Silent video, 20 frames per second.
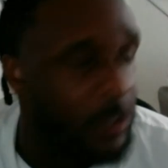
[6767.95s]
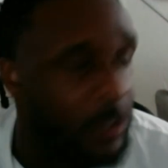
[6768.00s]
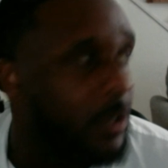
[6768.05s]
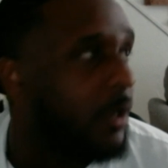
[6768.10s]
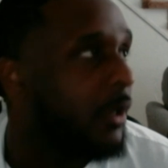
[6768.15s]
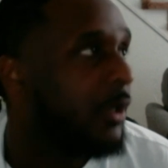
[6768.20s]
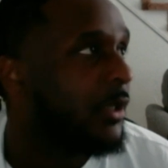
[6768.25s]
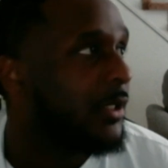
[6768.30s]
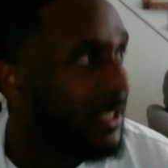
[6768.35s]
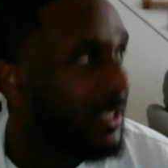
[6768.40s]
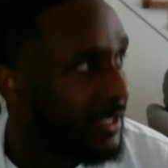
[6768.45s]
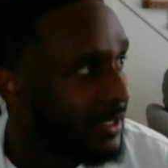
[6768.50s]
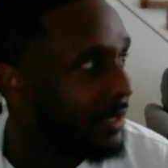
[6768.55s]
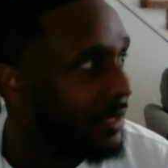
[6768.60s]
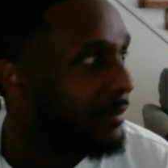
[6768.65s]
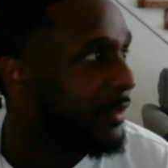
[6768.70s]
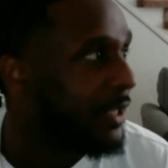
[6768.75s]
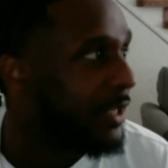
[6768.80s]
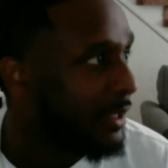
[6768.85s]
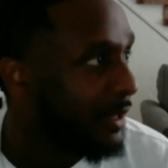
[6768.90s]
system
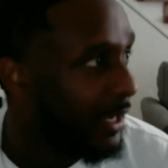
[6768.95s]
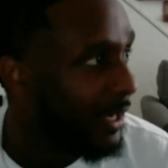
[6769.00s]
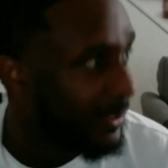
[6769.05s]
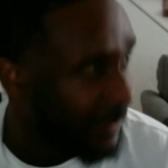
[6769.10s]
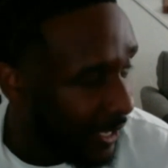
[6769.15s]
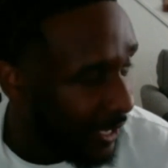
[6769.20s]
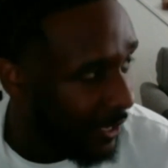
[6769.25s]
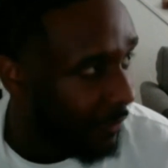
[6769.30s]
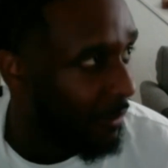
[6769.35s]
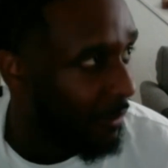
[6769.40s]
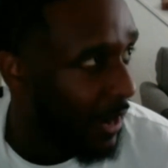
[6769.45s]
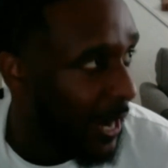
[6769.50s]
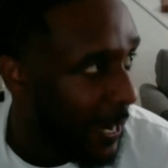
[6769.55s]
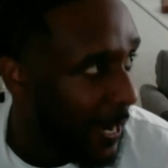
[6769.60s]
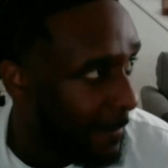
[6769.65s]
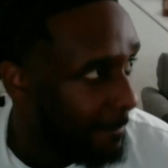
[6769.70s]
thing like that, right?